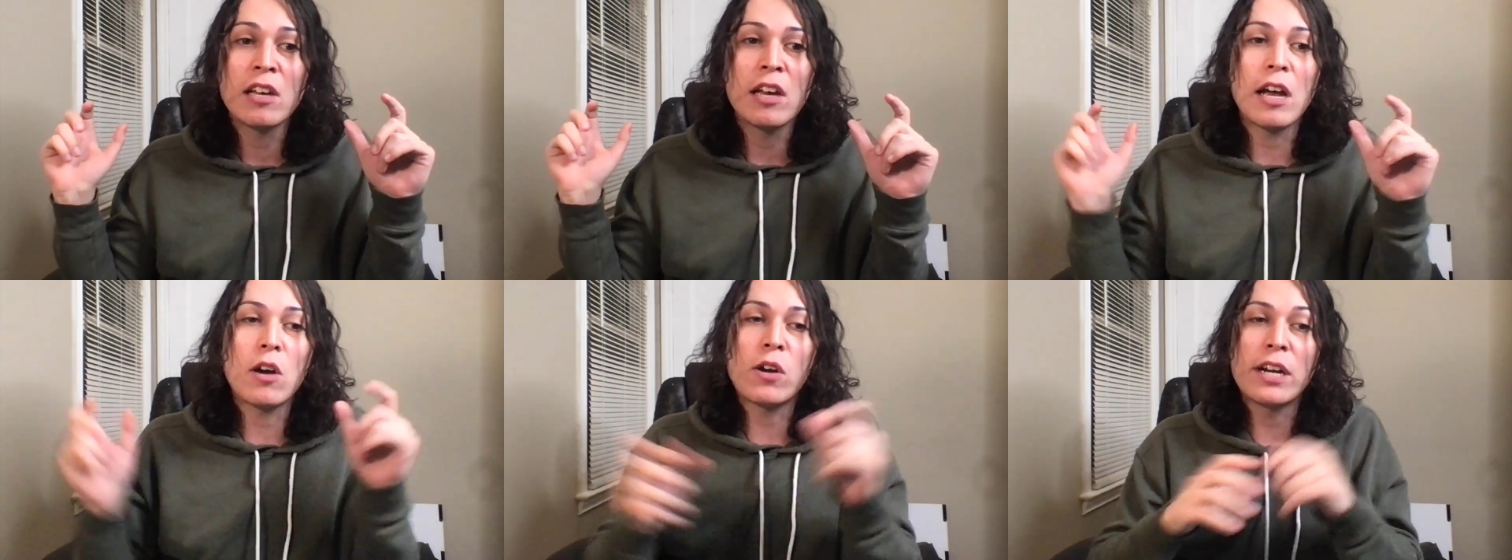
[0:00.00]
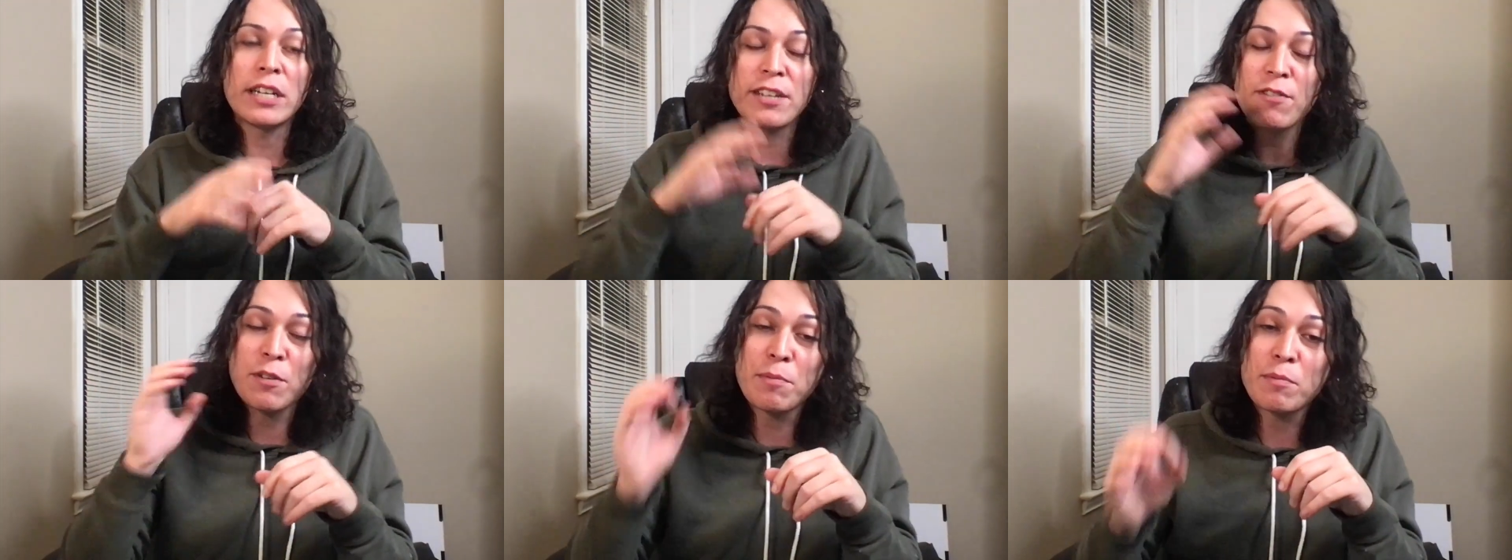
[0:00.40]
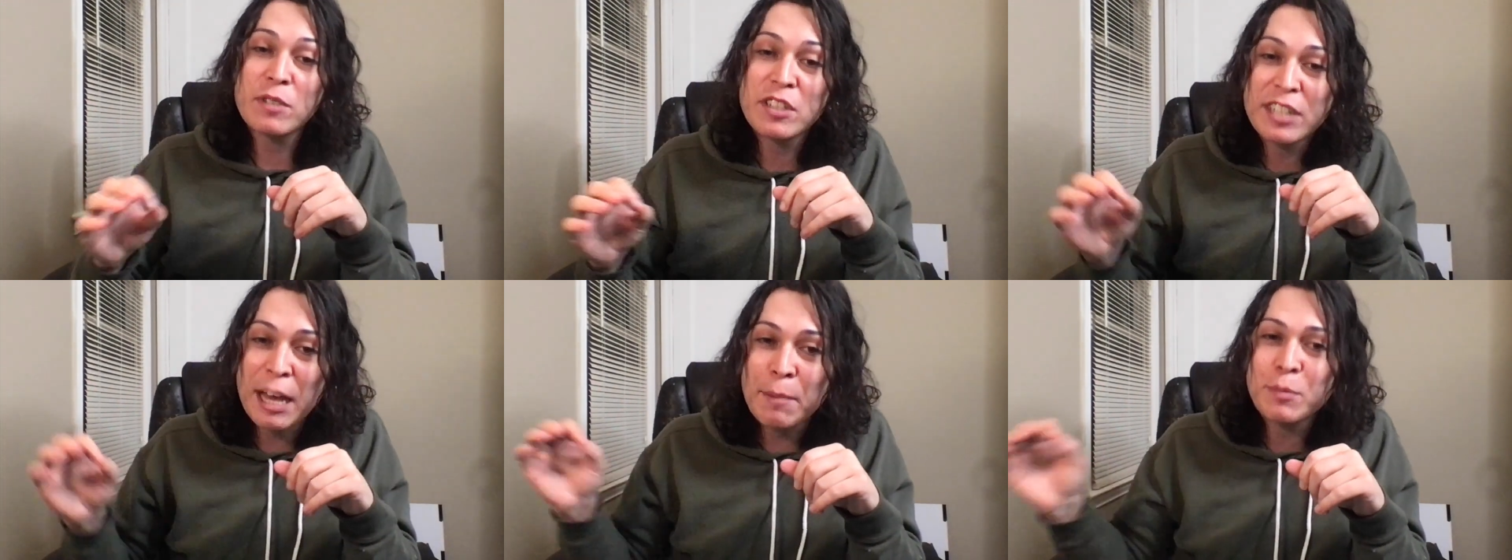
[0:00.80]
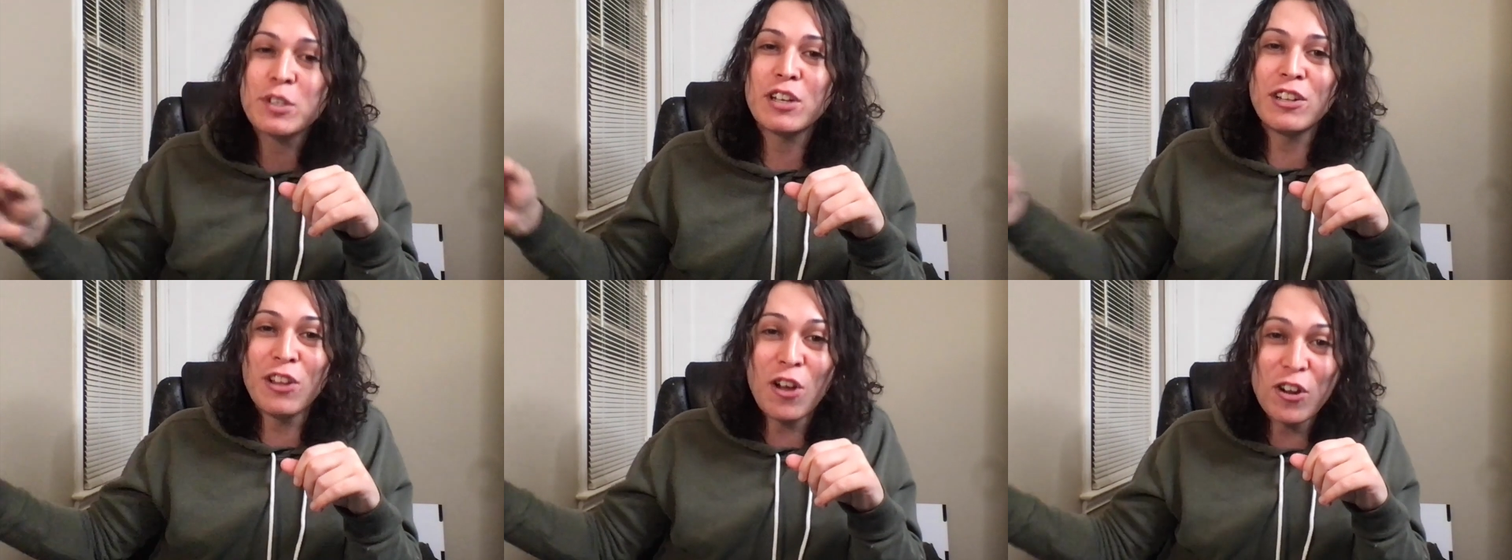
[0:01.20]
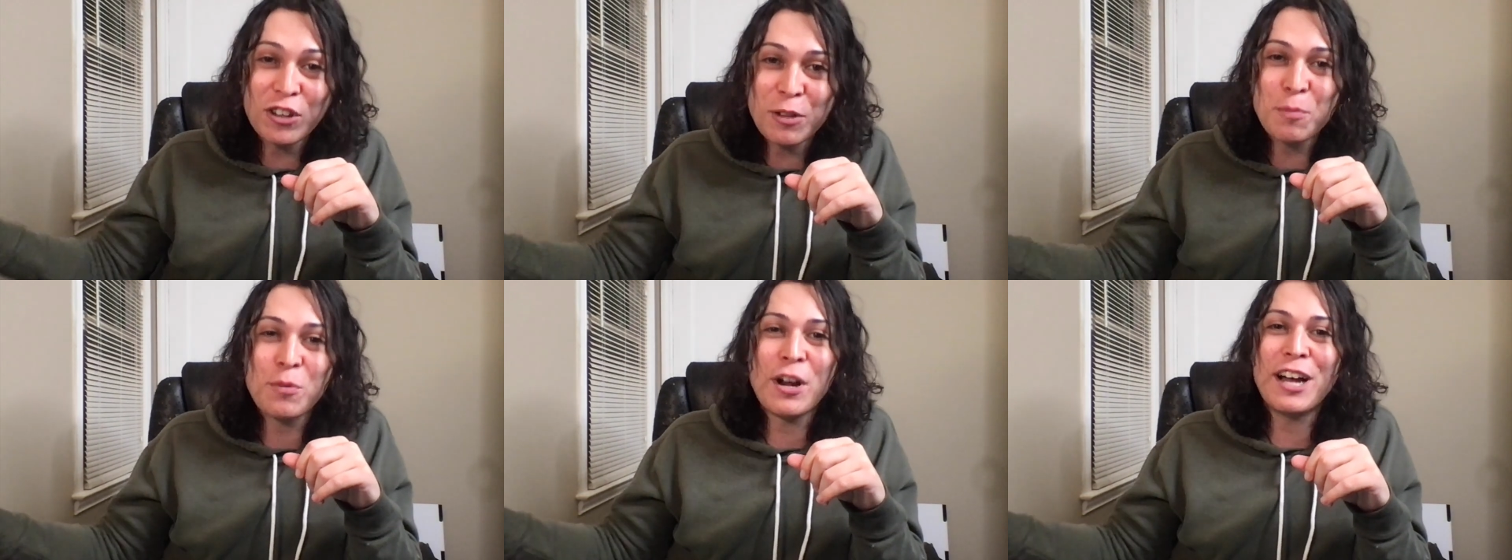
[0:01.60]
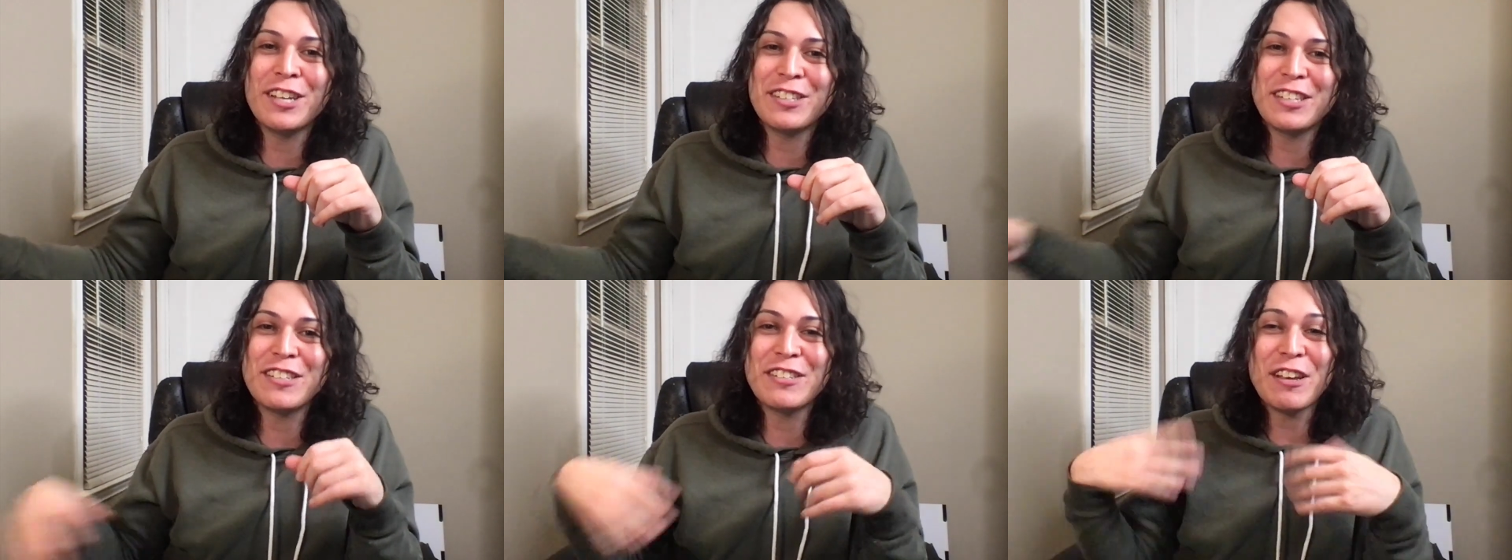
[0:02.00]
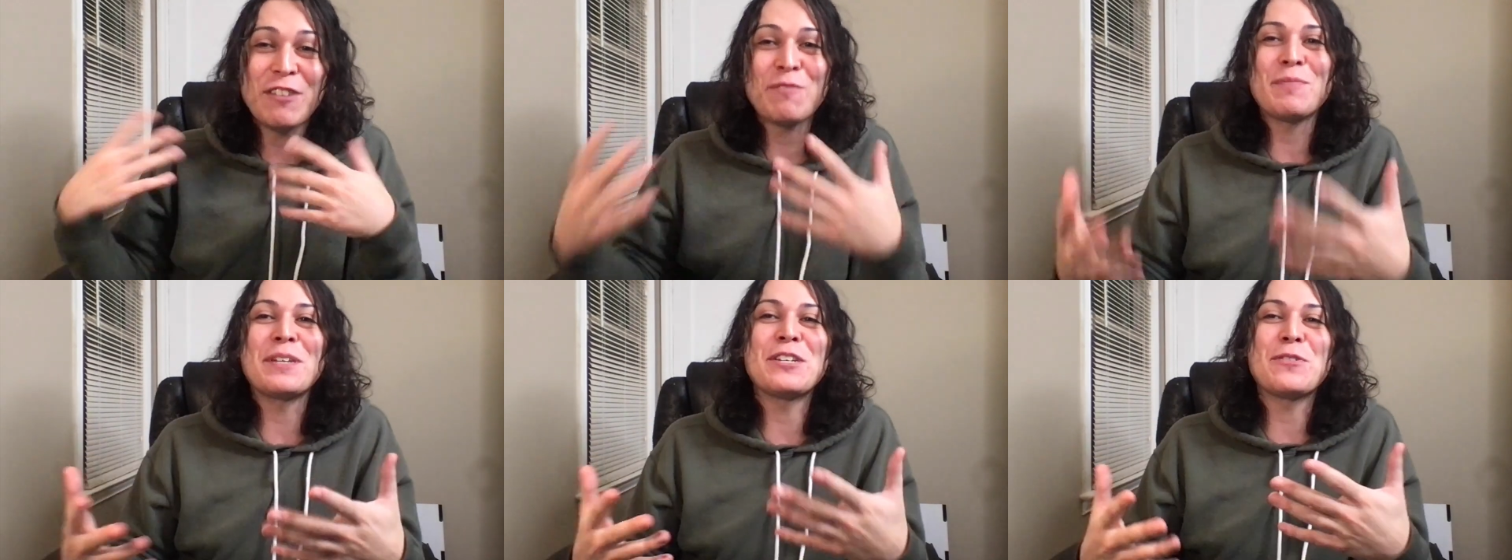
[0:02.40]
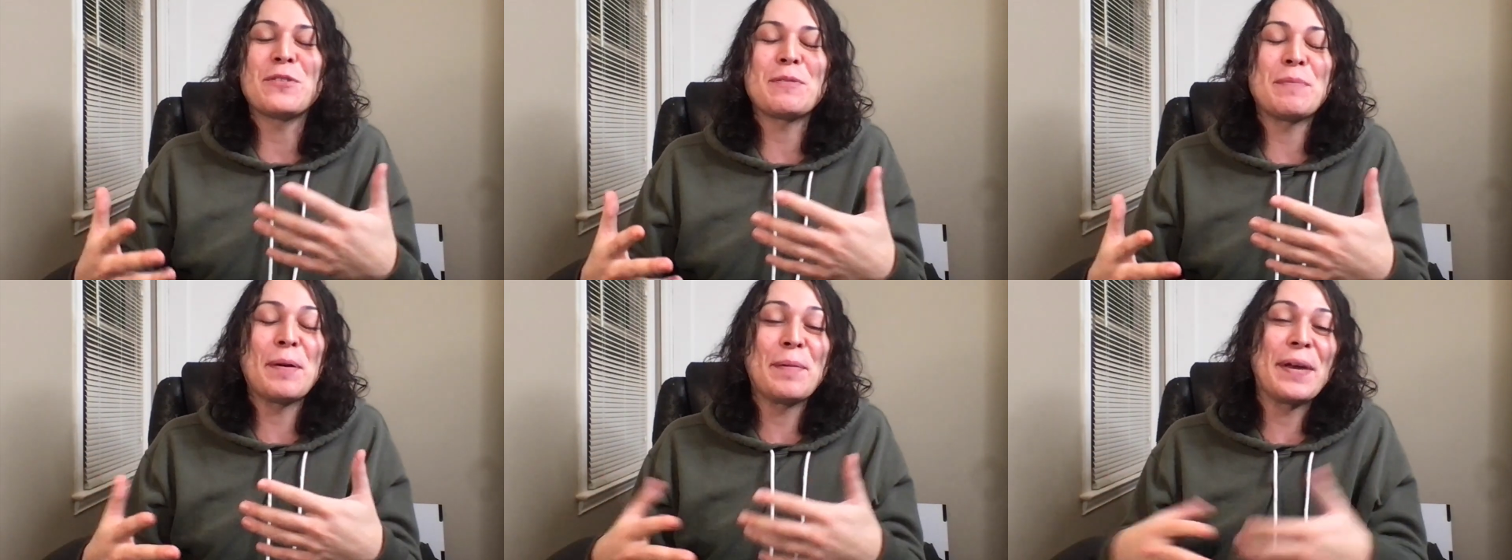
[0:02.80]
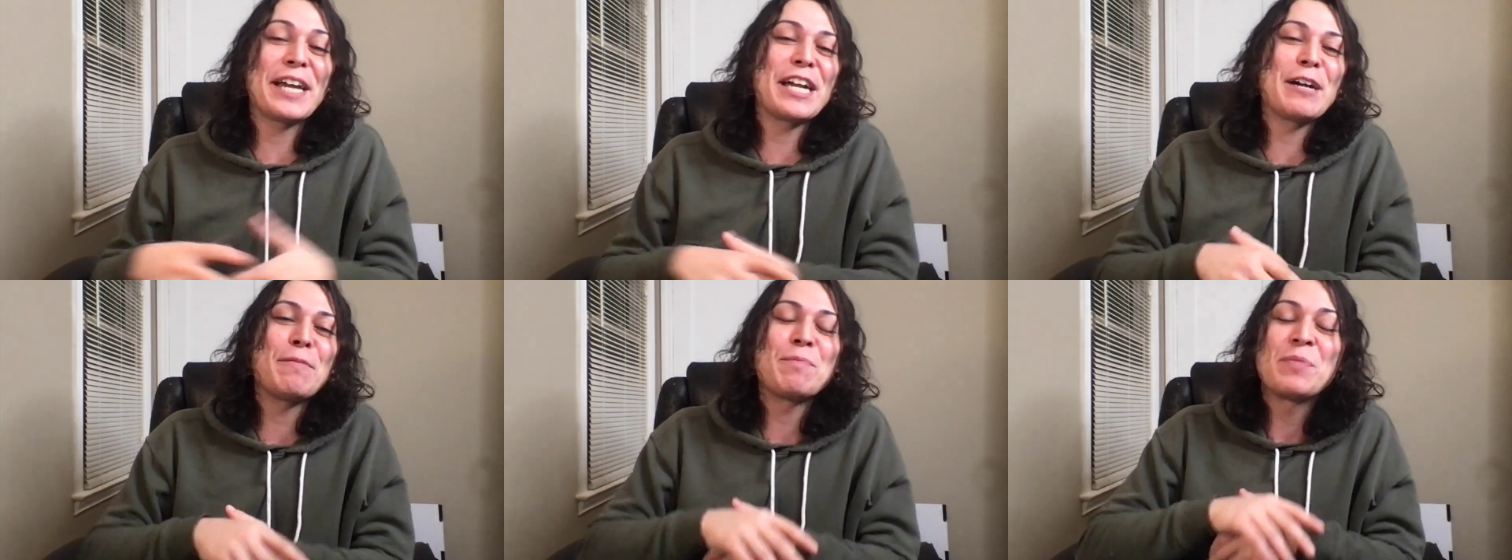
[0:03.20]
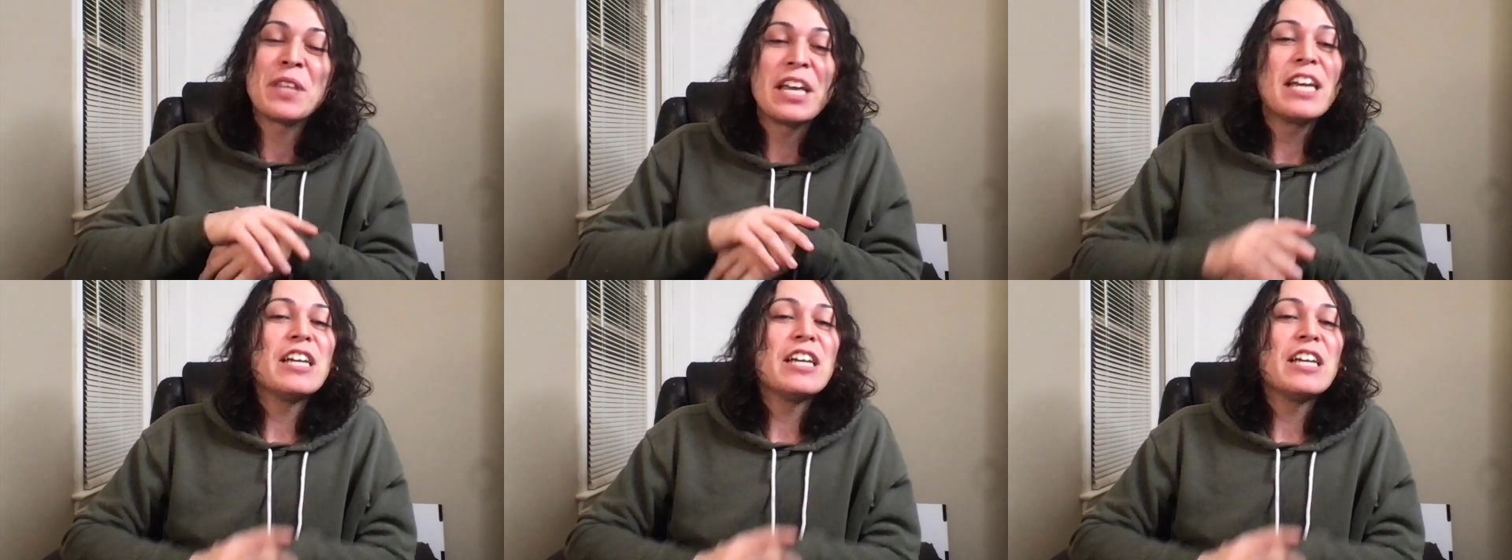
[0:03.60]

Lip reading: or at different steps along the process of me doing my makeup.